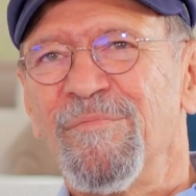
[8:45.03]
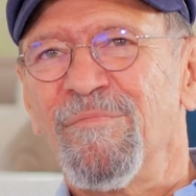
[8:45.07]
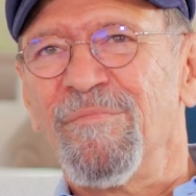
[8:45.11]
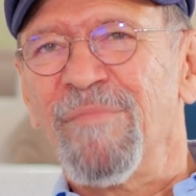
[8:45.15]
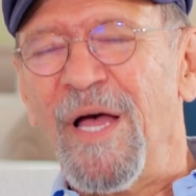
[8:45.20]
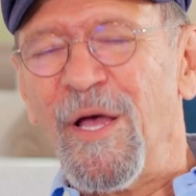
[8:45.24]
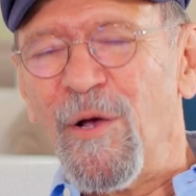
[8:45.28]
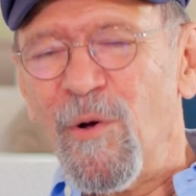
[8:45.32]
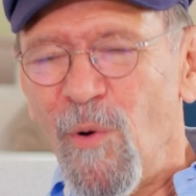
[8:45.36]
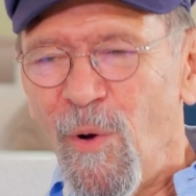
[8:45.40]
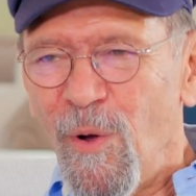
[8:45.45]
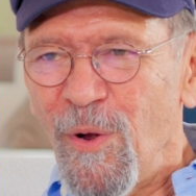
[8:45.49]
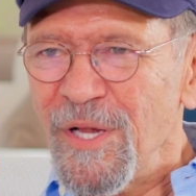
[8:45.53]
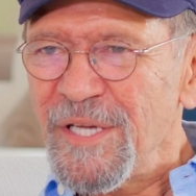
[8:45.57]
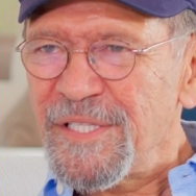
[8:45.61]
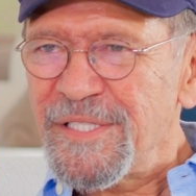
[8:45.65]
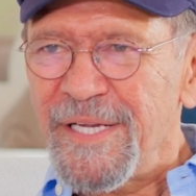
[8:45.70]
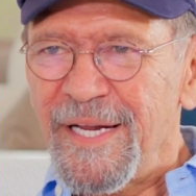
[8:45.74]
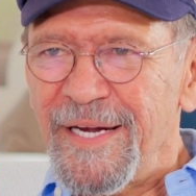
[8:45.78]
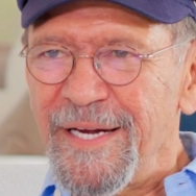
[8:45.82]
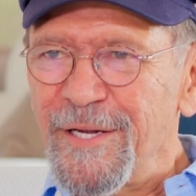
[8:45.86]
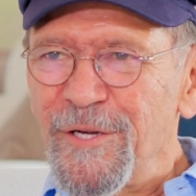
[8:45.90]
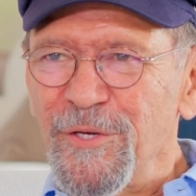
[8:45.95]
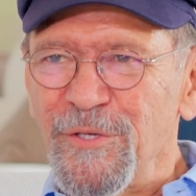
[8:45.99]
My goal is
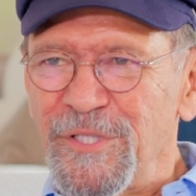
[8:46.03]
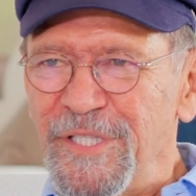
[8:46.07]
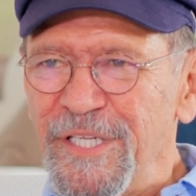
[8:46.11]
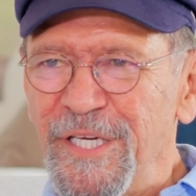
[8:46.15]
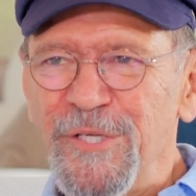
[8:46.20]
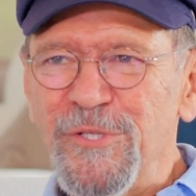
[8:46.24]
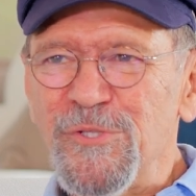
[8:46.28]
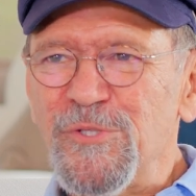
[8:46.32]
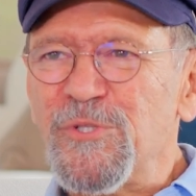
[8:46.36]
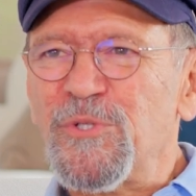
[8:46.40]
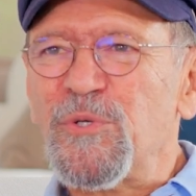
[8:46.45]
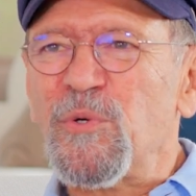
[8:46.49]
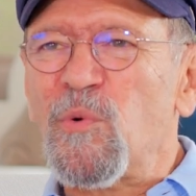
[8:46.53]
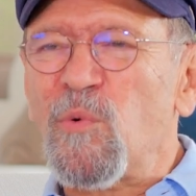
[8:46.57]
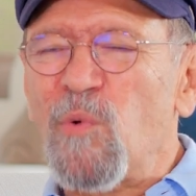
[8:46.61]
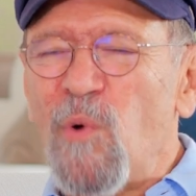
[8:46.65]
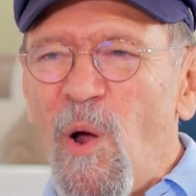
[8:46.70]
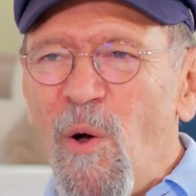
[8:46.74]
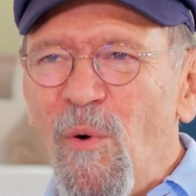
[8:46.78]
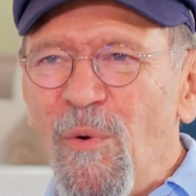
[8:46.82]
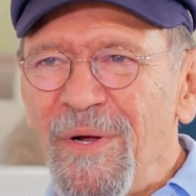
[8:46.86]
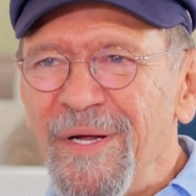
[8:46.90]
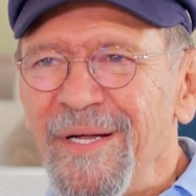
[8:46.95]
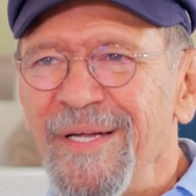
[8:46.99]
that it continues to
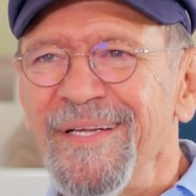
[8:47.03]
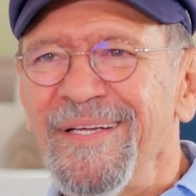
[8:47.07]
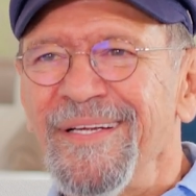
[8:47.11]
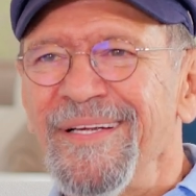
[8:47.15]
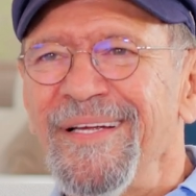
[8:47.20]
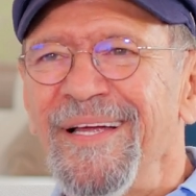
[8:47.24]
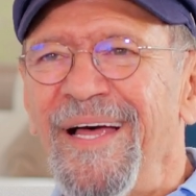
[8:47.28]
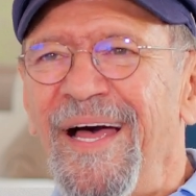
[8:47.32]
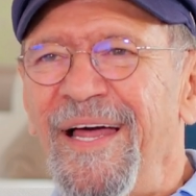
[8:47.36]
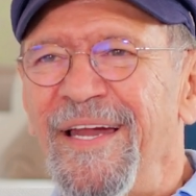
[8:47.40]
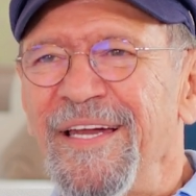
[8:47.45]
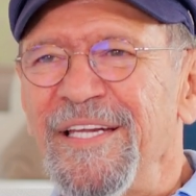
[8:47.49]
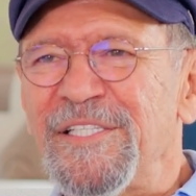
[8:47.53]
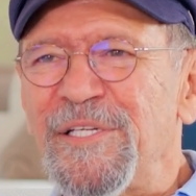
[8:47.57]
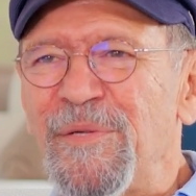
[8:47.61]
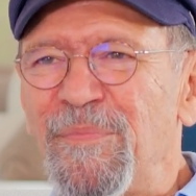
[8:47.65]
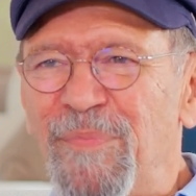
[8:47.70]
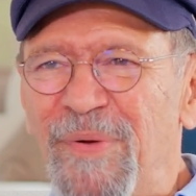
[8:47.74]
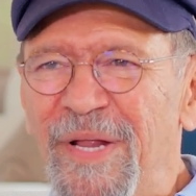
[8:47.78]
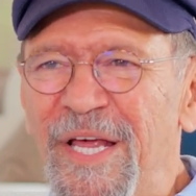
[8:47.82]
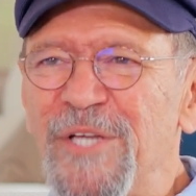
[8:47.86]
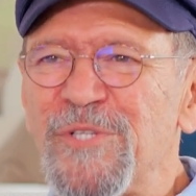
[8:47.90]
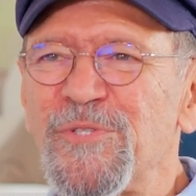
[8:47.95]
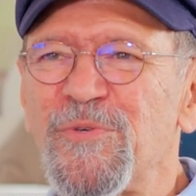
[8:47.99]
grow, and it's a
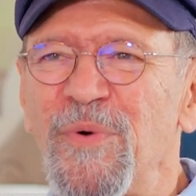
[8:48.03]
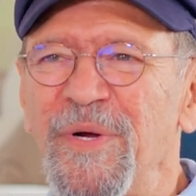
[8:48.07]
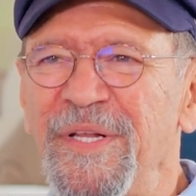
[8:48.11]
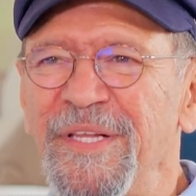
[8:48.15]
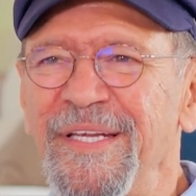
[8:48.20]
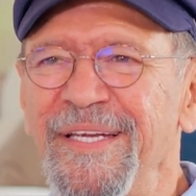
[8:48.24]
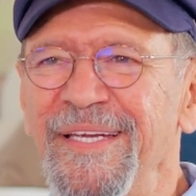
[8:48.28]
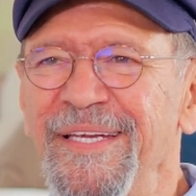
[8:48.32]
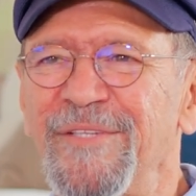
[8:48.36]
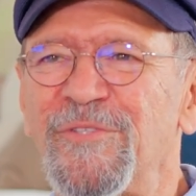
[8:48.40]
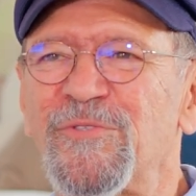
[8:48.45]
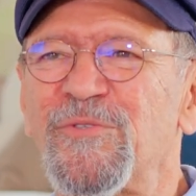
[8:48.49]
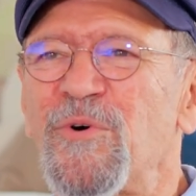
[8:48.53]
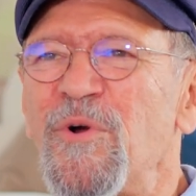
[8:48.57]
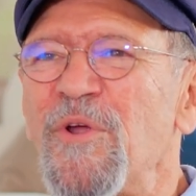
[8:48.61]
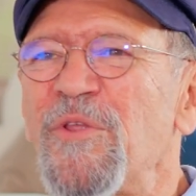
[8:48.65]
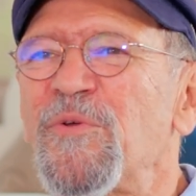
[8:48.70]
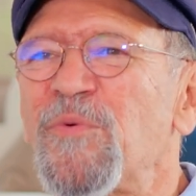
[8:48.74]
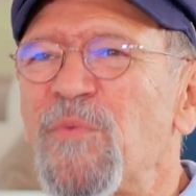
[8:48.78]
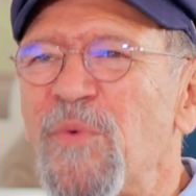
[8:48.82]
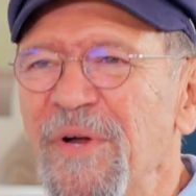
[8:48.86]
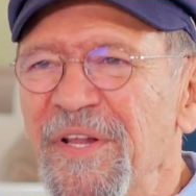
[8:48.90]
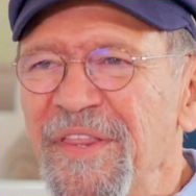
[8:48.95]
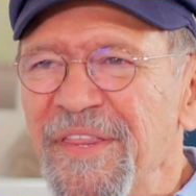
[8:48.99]
place where the
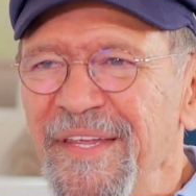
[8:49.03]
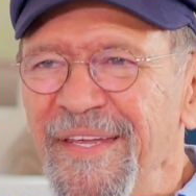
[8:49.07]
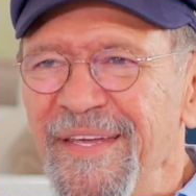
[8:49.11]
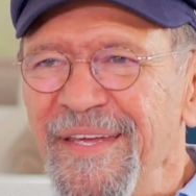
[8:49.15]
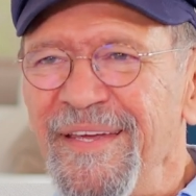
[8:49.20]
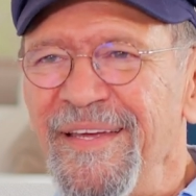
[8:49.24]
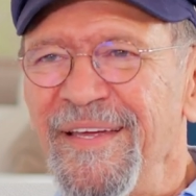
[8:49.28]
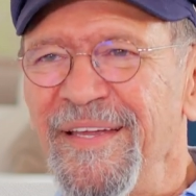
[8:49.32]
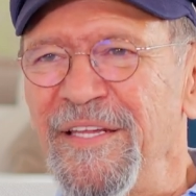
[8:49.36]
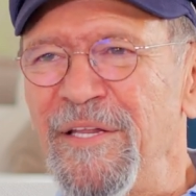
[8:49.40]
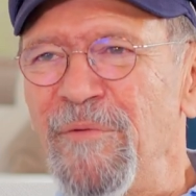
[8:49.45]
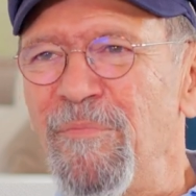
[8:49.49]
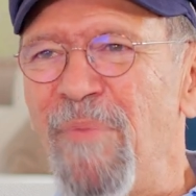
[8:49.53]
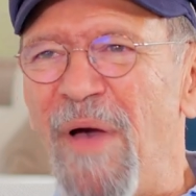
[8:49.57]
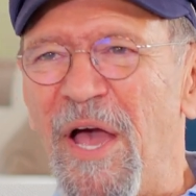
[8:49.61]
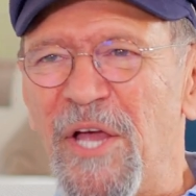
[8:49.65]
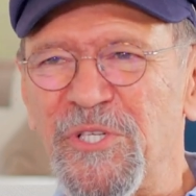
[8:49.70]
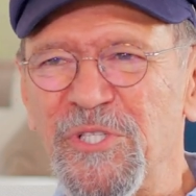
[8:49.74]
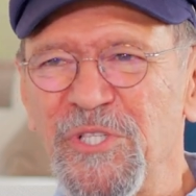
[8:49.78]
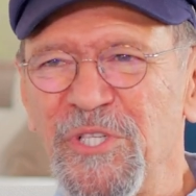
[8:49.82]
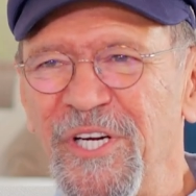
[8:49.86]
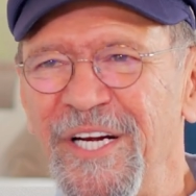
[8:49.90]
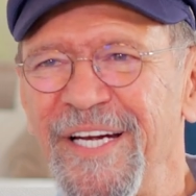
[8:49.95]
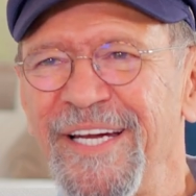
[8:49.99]
trustworthy and the
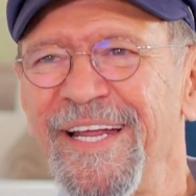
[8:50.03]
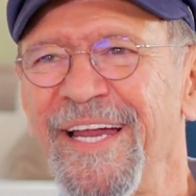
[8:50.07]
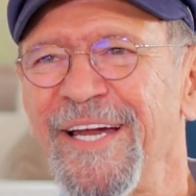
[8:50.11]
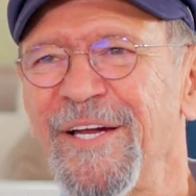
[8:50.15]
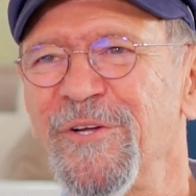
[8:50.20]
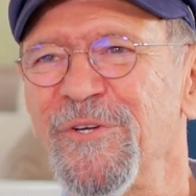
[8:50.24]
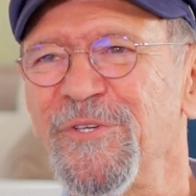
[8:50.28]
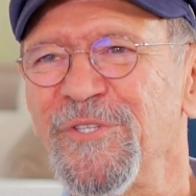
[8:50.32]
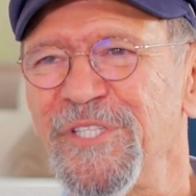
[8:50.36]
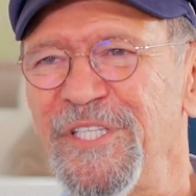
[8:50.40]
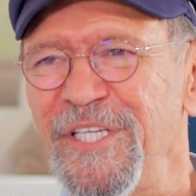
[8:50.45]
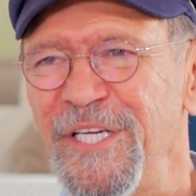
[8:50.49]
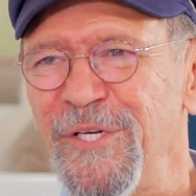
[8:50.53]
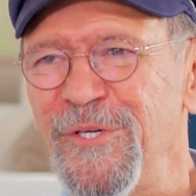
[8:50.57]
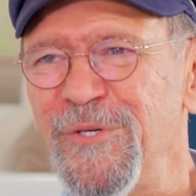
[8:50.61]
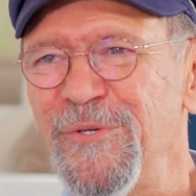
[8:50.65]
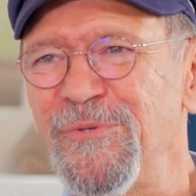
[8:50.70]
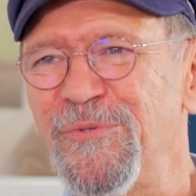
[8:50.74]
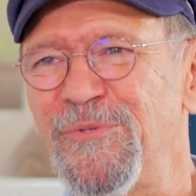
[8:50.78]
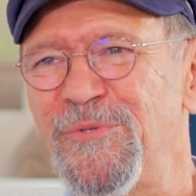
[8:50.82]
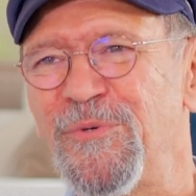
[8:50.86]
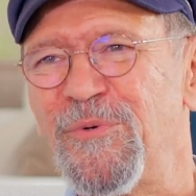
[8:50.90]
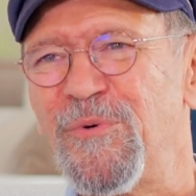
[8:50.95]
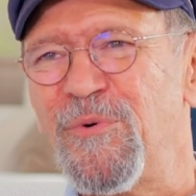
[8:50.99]
passionate can
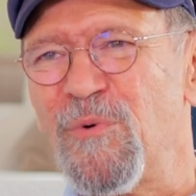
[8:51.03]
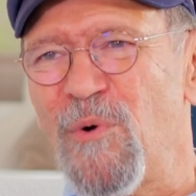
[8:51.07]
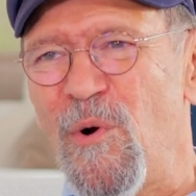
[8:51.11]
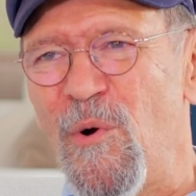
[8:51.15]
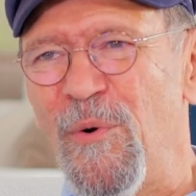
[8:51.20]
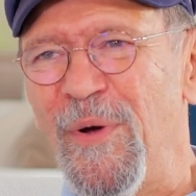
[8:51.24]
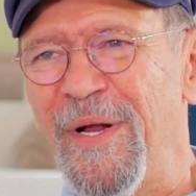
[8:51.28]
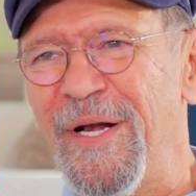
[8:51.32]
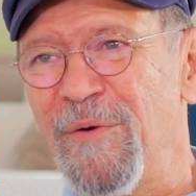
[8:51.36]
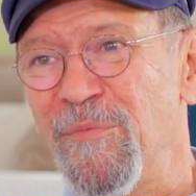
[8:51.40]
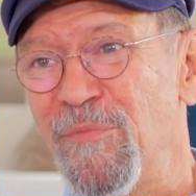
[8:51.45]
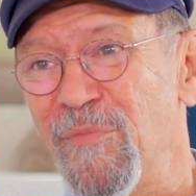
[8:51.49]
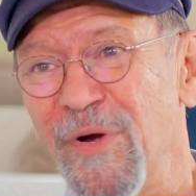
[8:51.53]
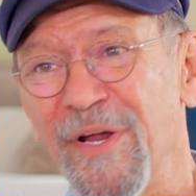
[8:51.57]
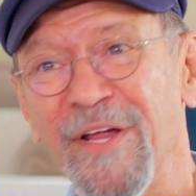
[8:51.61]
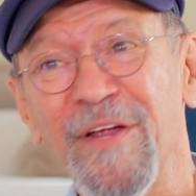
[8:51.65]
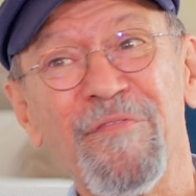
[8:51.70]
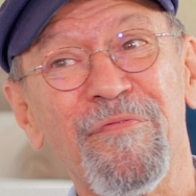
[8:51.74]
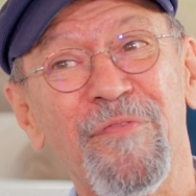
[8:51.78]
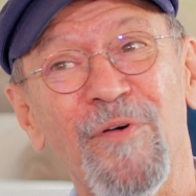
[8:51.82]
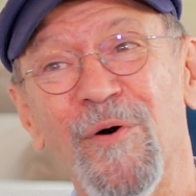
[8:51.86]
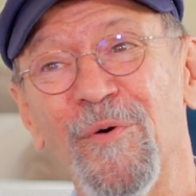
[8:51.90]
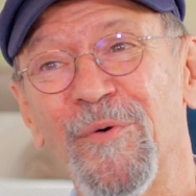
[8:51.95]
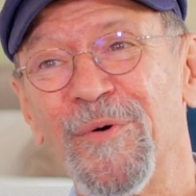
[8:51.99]
continue to grow it and bring
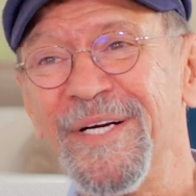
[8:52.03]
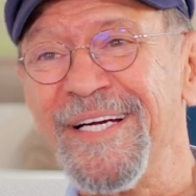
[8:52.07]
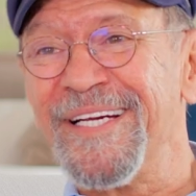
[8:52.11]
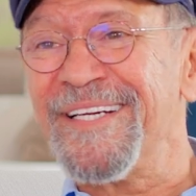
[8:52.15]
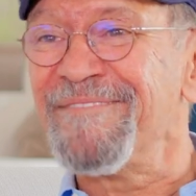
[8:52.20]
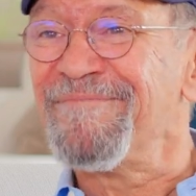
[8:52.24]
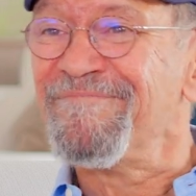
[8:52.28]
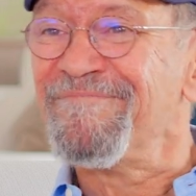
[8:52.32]
it forward.